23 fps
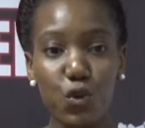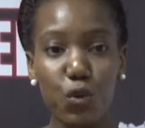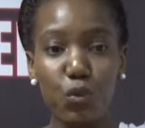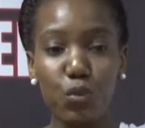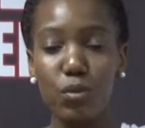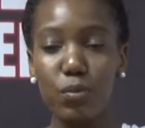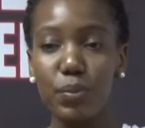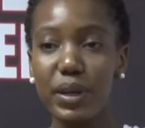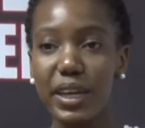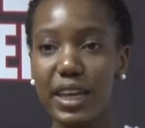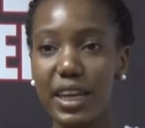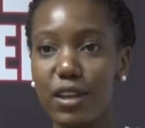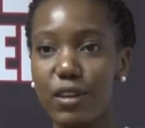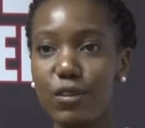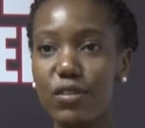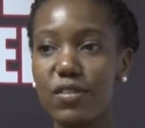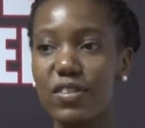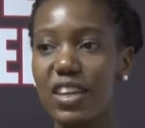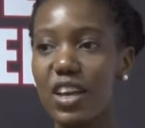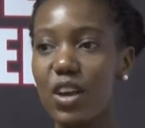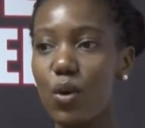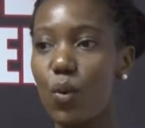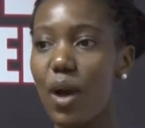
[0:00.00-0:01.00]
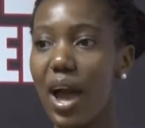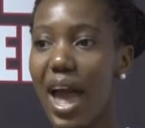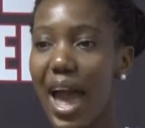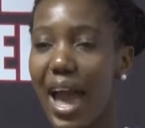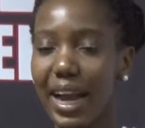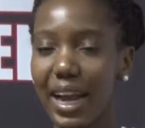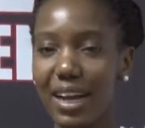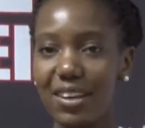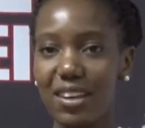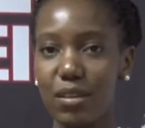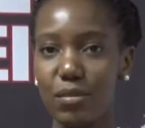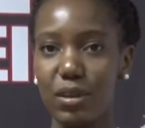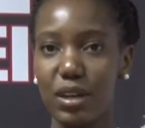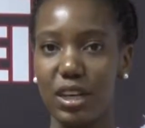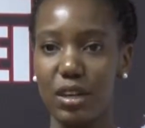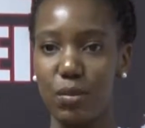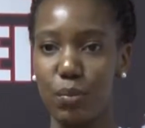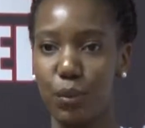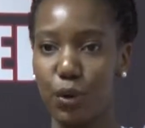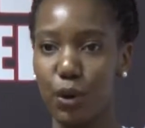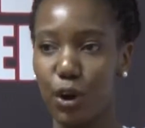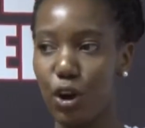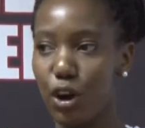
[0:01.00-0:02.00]
when we begin to say we're academically
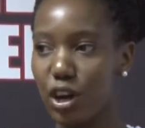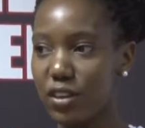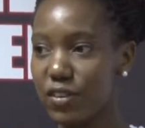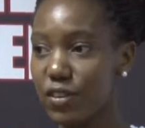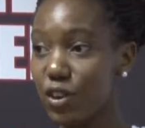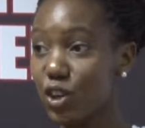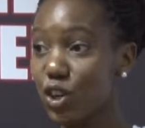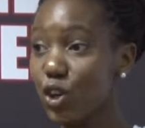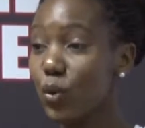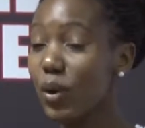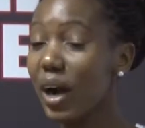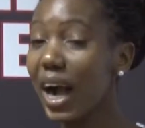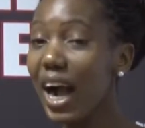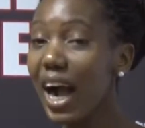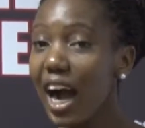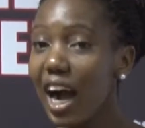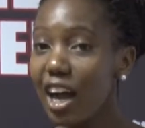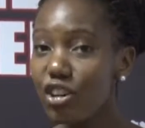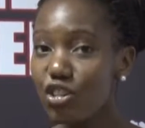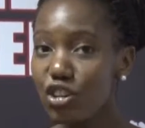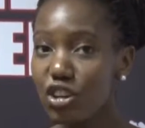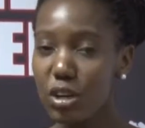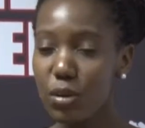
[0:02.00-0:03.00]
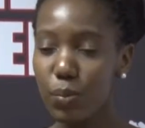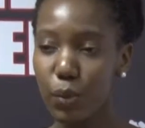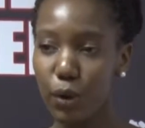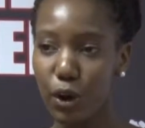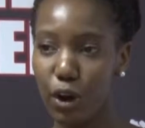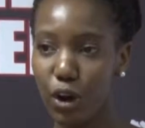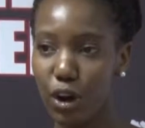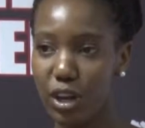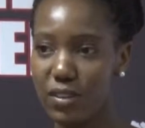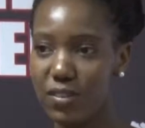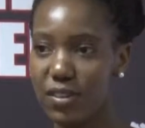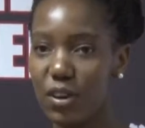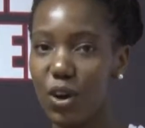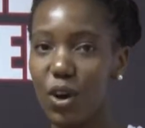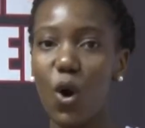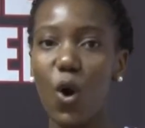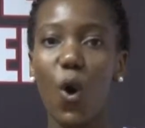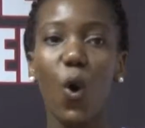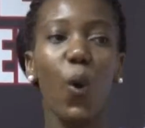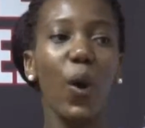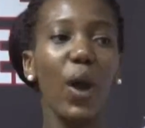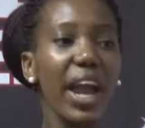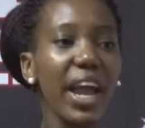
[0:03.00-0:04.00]
boycotting or we're culturally boycotting
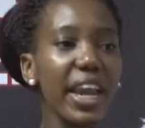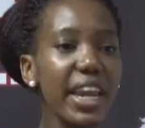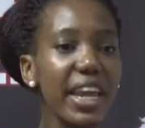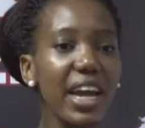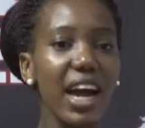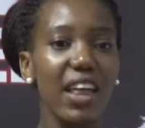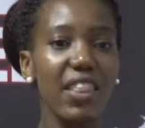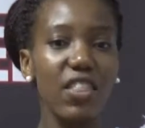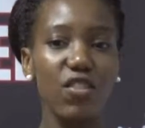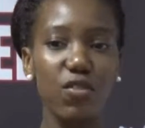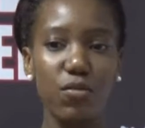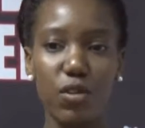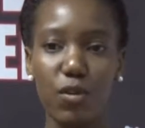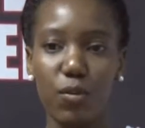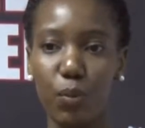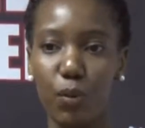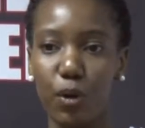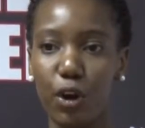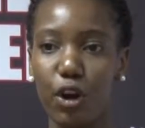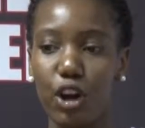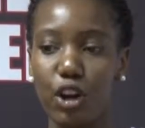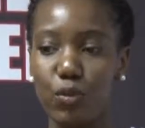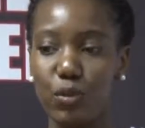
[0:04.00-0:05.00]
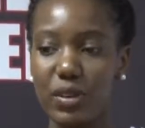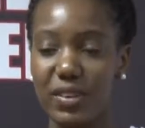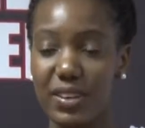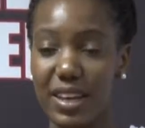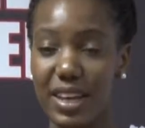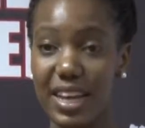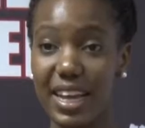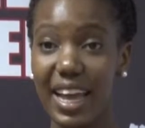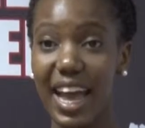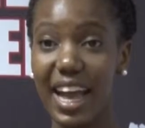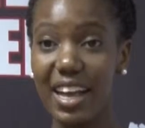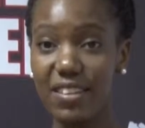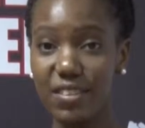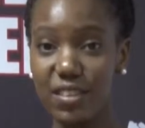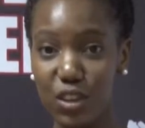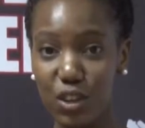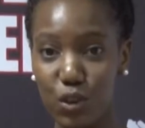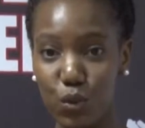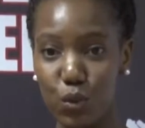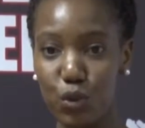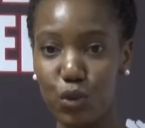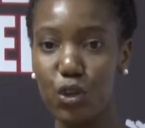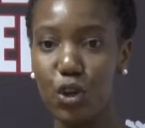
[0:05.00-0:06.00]
or any other form of boycott we take as a
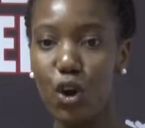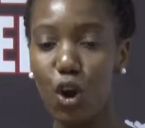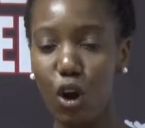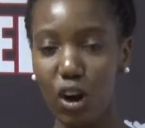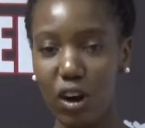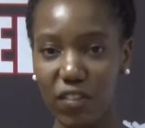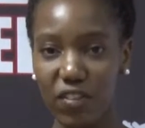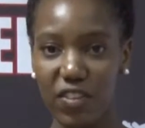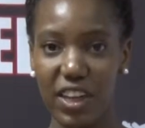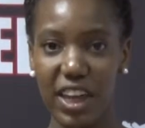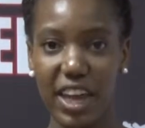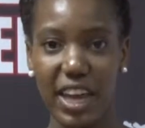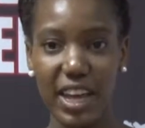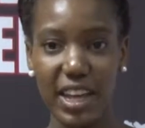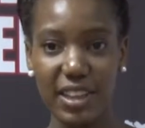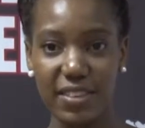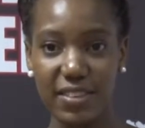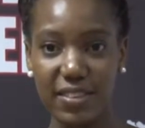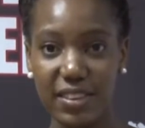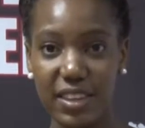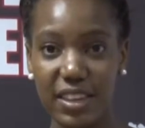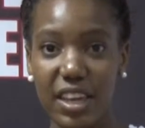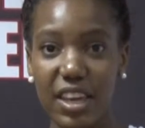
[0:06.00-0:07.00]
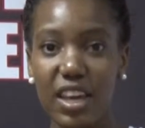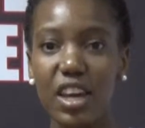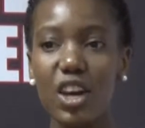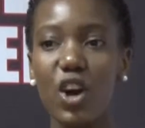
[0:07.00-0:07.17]
youth of the ANC,